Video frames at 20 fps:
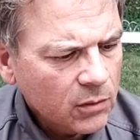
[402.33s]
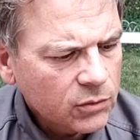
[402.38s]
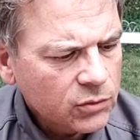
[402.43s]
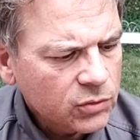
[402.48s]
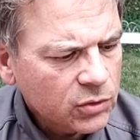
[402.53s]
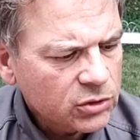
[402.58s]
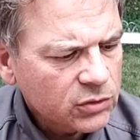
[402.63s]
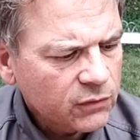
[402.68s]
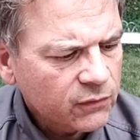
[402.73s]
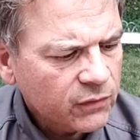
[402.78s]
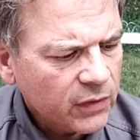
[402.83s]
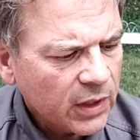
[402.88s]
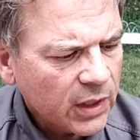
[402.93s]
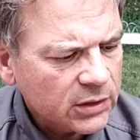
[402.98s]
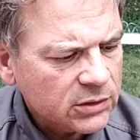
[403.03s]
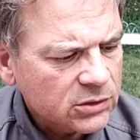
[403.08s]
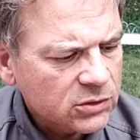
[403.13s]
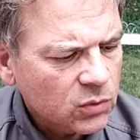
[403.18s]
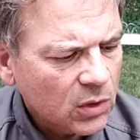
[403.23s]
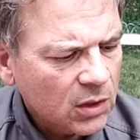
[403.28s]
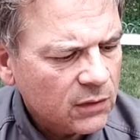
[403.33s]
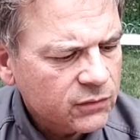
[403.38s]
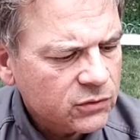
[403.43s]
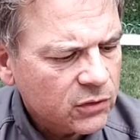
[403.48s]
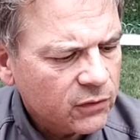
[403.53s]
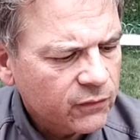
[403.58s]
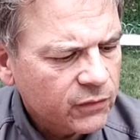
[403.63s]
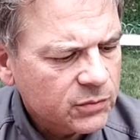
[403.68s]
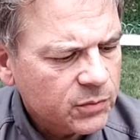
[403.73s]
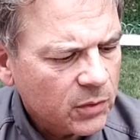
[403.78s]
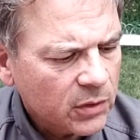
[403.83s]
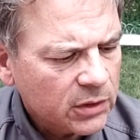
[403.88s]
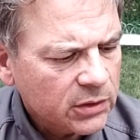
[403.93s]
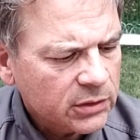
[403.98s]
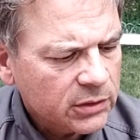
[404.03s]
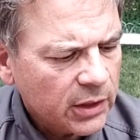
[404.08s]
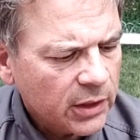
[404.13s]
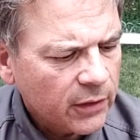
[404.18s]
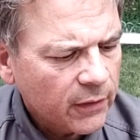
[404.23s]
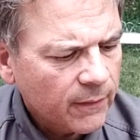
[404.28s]
Nutrition facts. 12 servings per
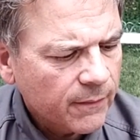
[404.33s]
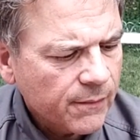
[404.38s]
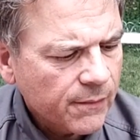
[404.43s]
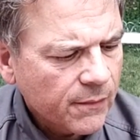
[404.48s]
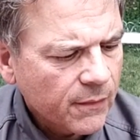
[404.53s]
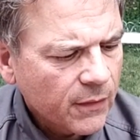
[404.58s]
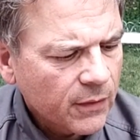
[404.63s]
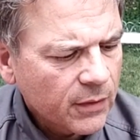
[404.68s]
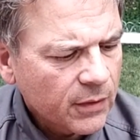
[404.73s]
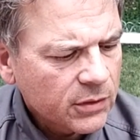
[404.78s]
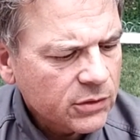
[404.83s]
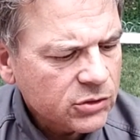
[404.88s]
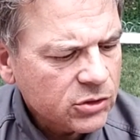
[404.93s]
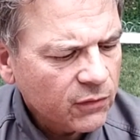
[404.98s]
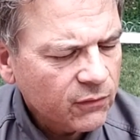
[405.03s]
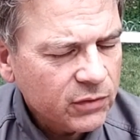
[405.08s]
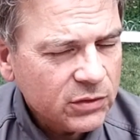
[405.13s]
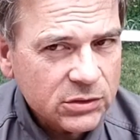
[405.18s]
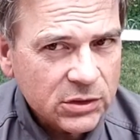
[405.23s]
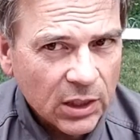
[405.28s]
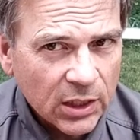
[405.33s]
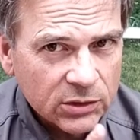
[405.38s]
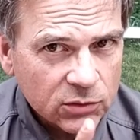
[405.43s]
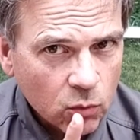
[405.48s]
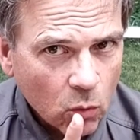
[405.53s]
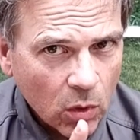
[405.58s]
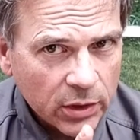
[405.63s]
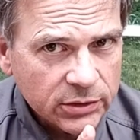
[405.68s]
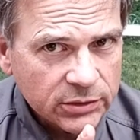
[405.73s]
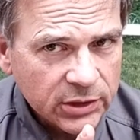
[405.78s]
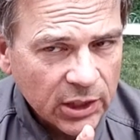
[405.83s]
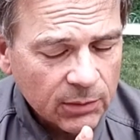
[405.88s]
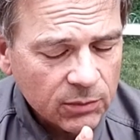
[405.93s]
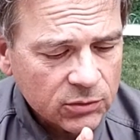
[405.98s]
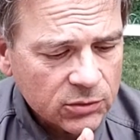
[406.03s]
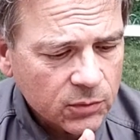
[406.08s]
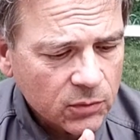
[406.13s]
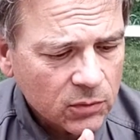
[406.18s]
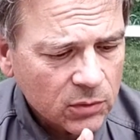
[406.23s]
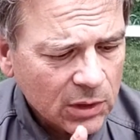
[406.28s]
container. Serving size, 1
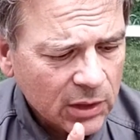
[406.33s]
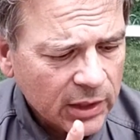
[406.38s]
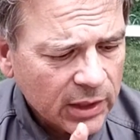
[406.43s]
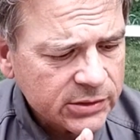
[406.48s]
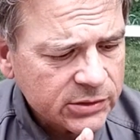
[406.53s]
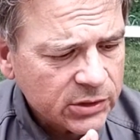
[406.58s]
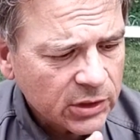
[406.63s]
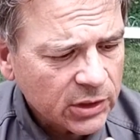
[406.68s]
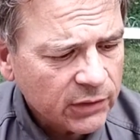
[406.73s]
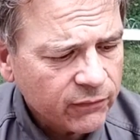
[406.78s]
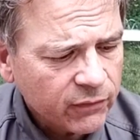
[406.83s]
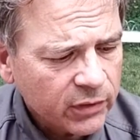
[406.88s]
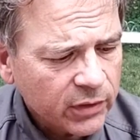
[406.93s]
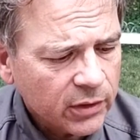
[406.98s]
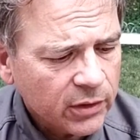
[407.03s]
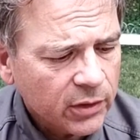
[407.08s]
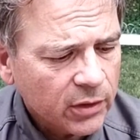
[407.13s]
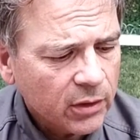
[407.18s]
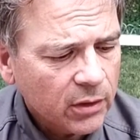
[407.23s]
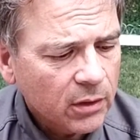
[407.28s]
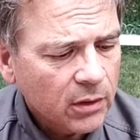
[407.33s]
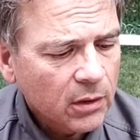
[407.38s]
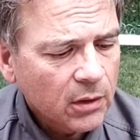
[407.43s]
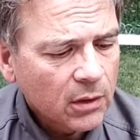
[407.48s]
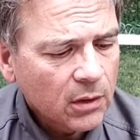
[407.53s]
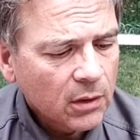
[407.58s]
tablespoon. Now that's significant here.